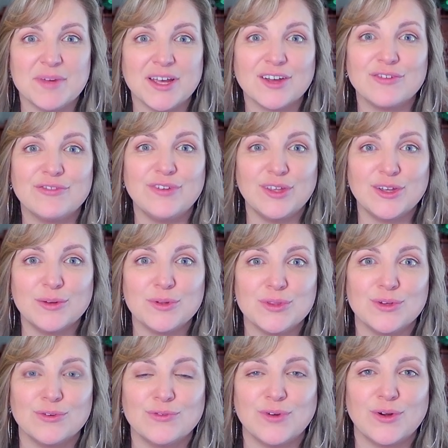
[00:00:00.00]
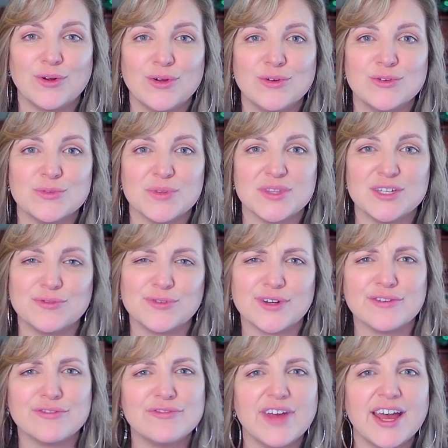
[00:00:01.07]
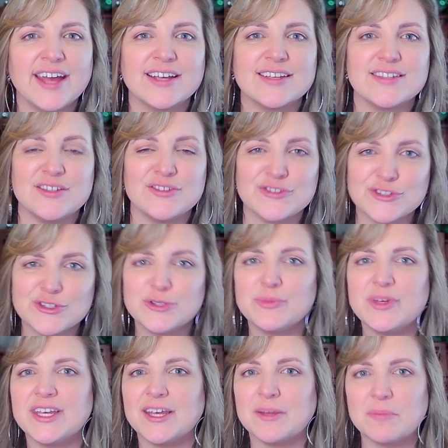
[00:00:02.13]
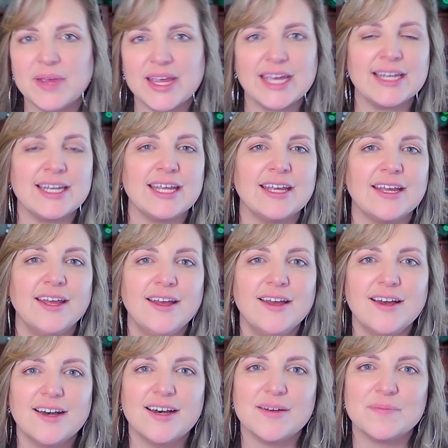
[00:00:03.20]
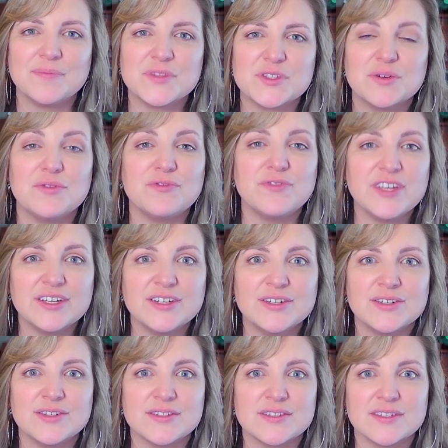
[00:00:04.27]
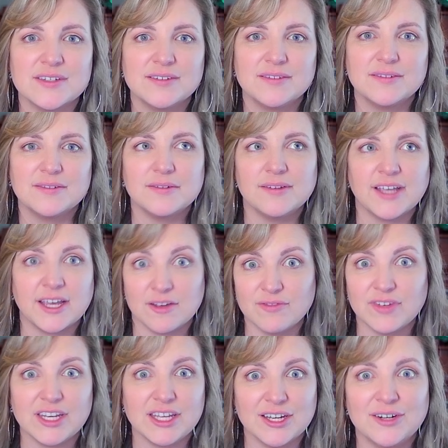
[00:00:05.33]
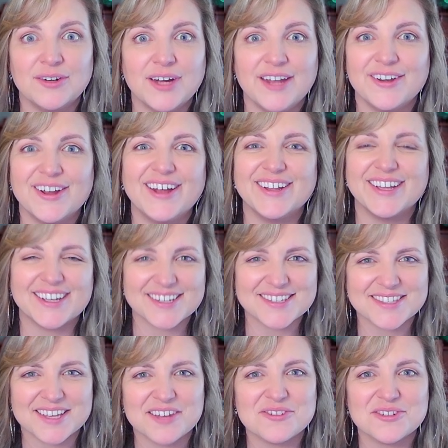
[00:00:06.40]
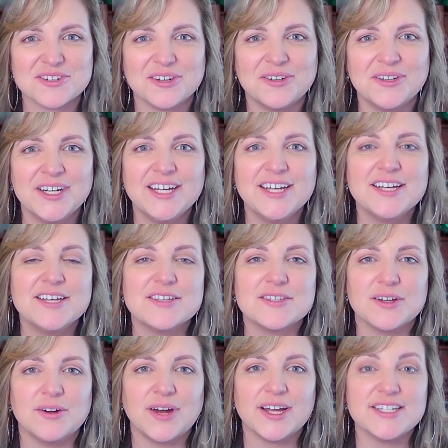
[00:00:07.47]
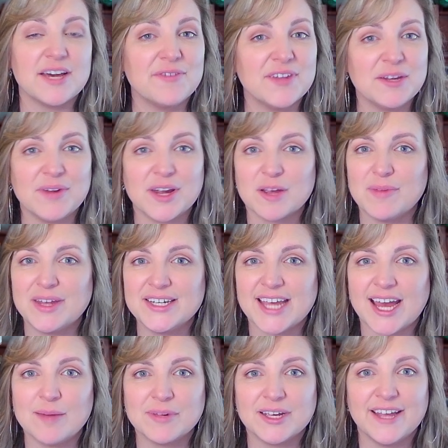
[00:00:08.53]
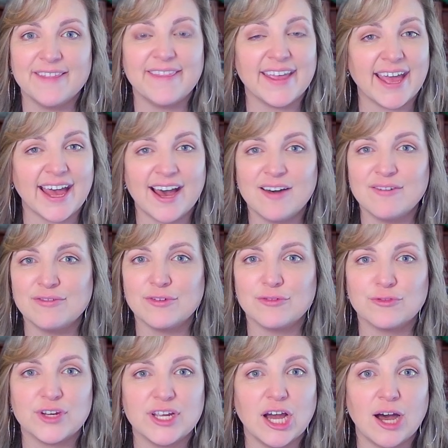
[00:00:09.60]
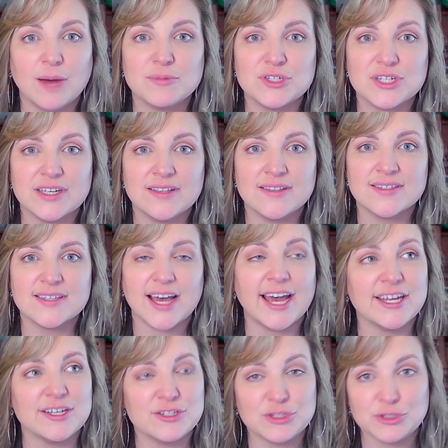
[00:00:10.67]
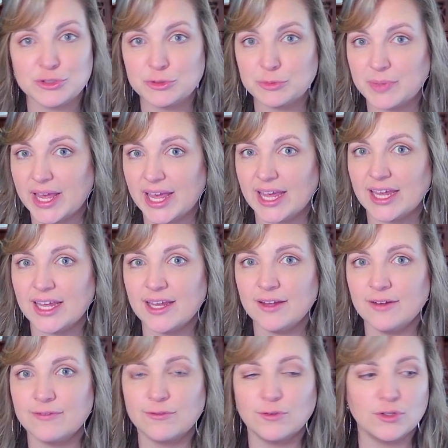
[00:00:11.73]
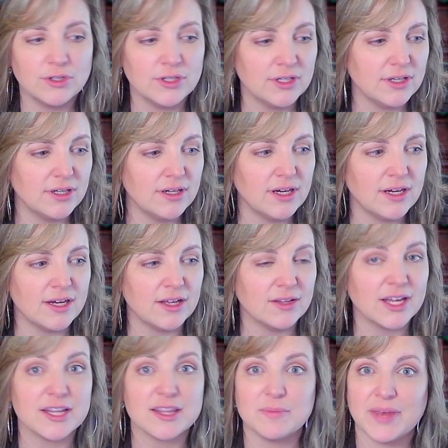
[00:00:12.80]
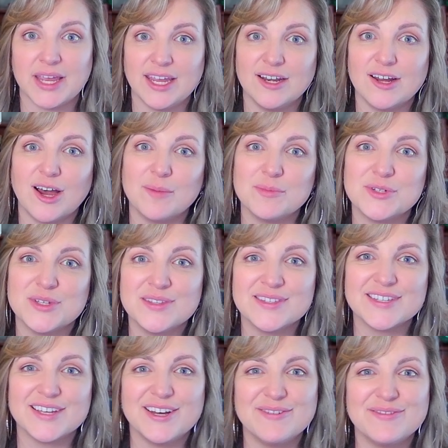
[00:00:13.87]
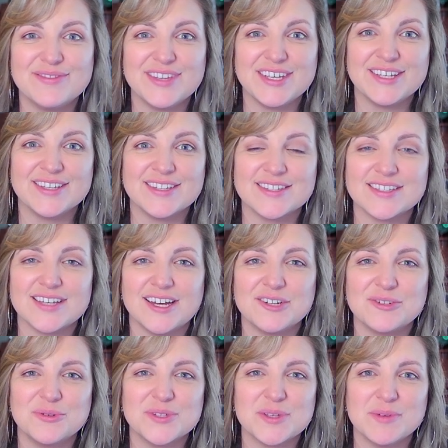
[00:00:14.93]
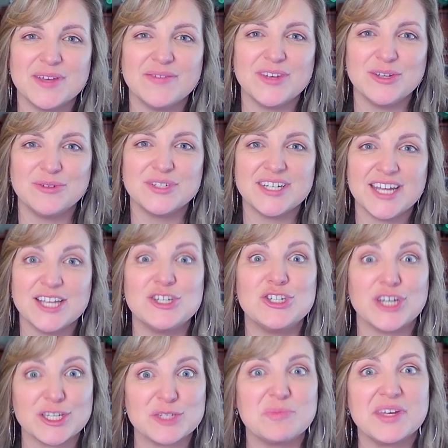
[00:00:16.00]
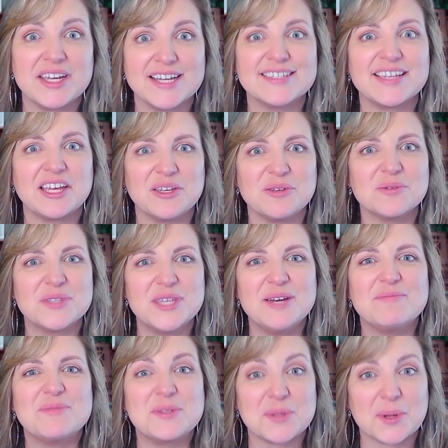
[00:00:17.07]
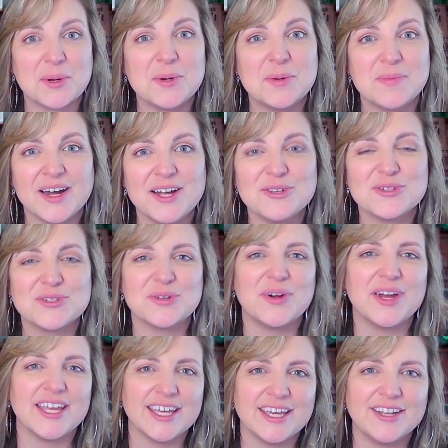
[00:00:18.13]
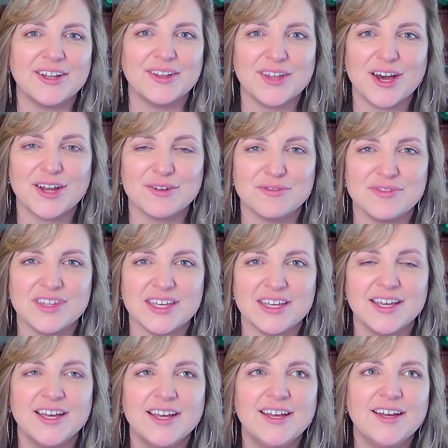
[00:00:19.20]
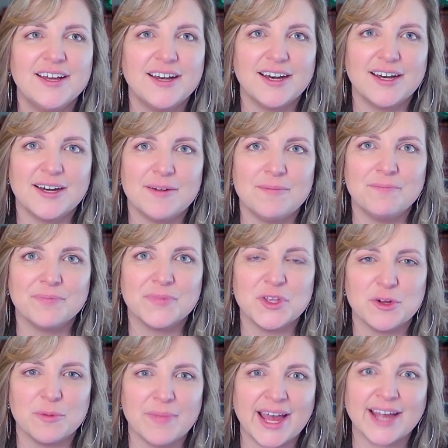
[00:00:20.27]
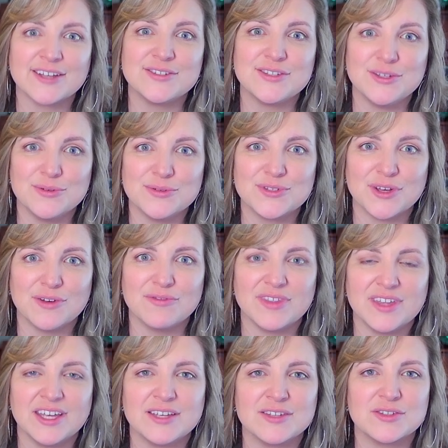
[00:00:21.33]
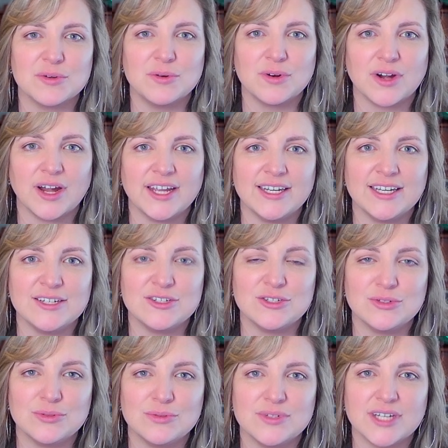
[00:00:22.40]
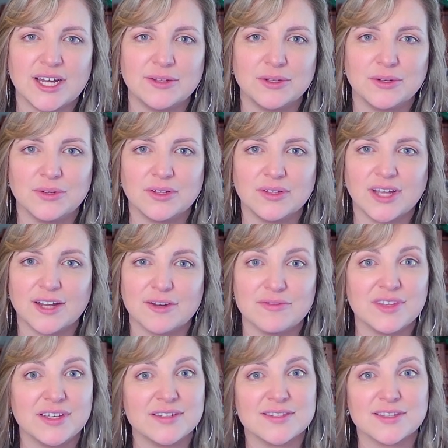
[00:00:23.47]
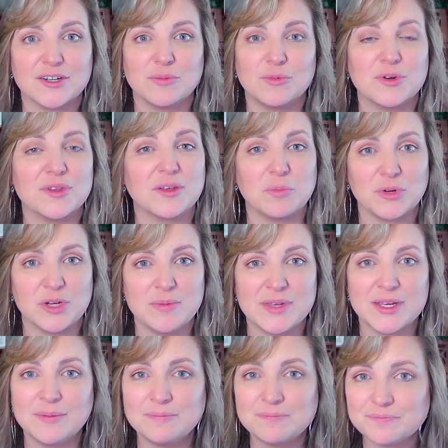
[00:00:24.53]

feel with your photos, with different effects and zooming and panning. So it feels like a video and not like a slideshow. So I definitely recommend CapCut. They have free options. I do pay for a lot of the paid options of these tools I'm giving you today just because I use them so much. So I hit a lot of the max use of this, or I need to download a lot of things that are more like premium.